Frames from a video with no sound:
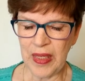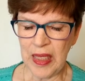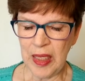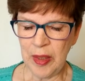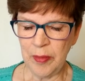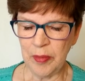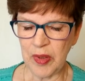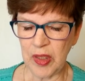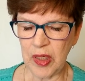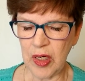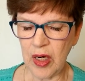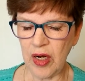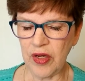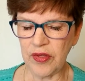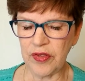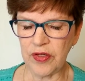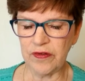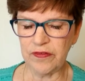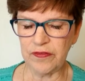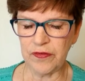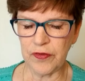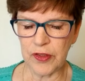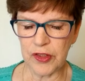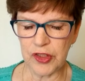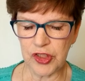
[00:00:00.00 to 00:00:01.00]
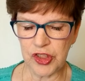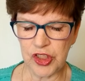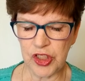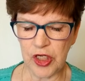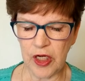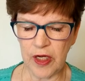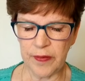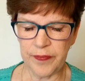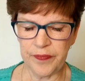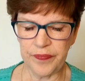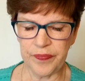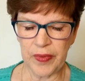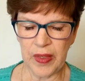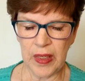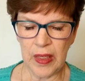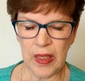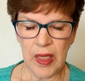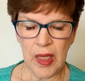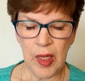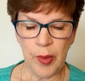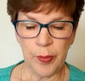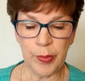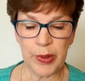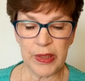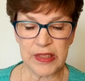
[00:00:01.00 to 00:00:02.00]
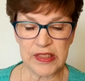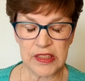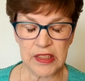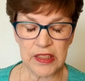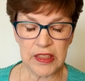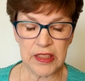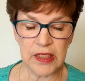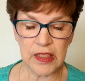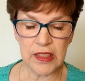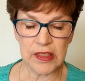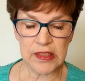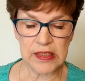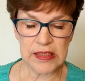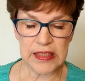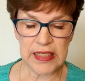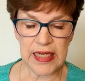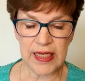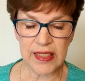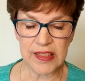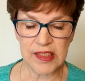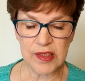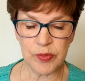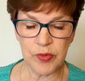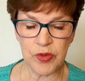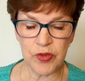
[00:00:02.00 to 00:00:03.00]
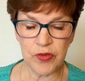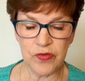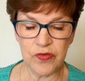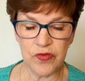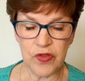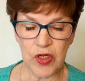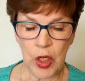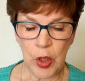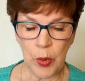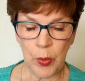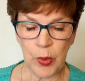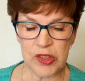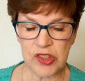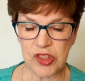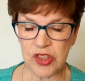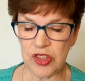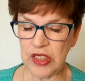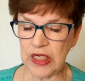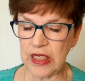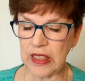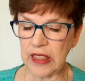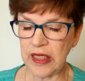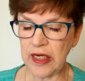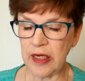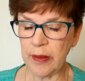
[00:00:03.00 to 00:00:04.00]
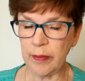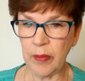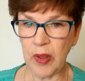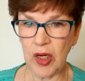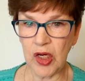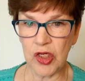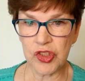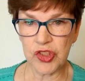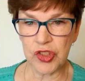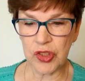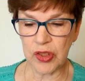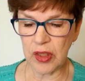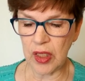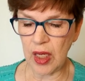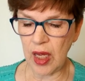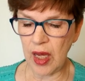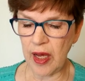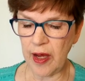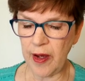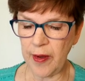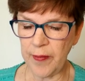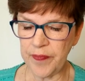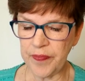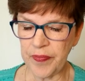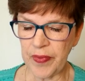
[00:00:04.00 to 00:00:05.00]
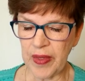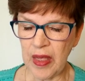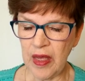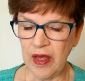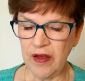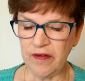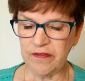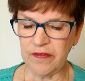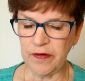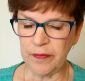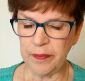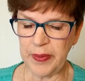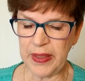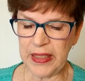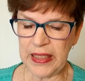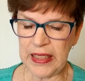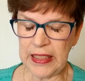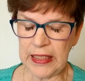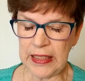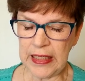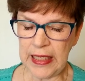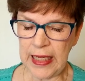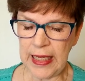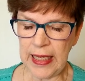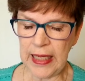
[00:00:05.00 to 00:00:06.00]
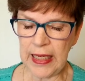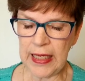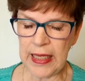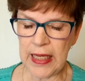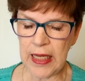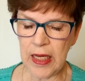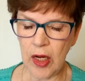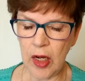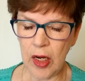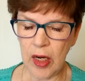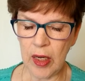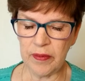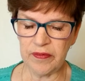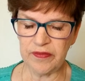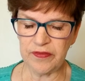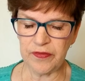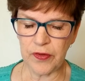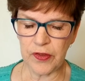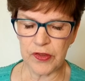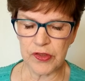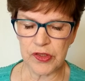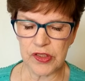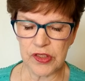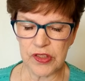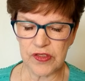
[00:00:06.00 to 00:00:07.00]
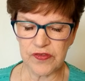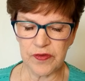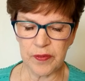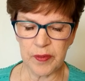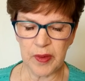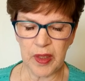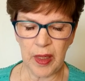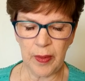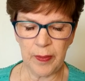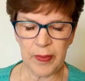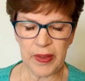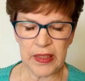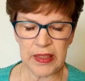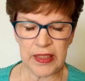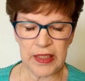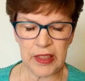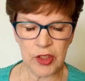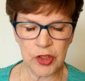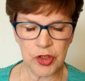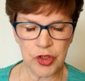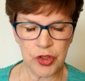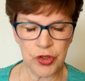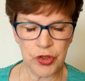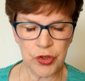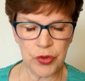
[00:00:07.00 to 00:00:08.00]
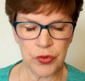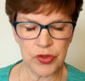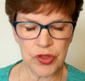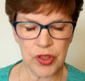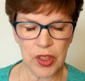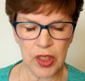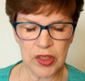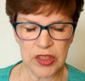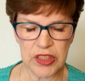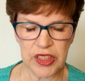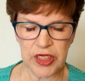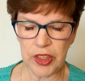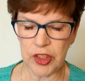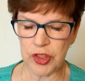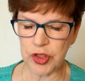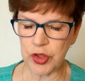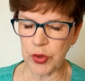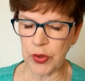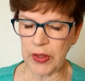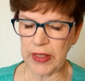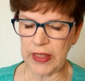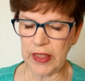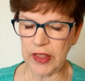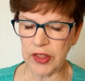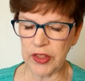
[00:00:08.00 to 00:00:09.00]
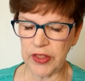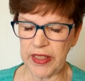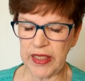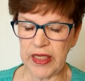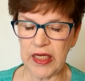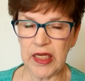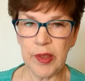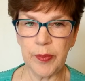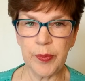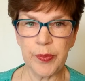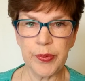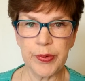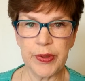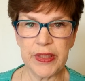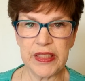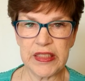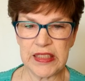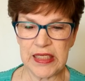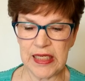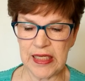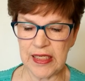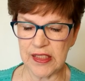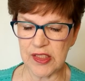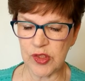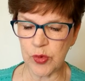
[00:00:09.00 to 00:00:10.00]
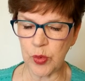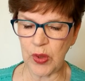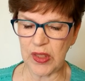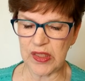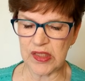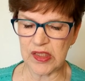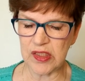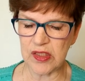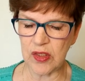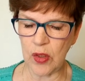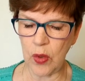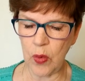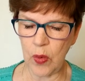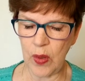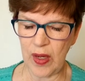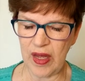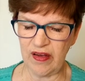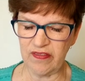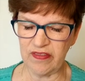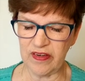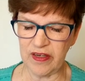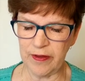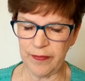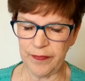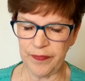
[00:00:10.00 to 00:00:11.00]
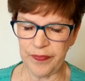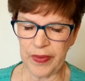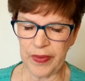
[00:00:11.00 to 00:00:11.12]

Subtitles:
MacArthur forged on. President Young's next move was to declare martial law, forbidding any armed forces from coming into Utah territory under any pretense whatsoever.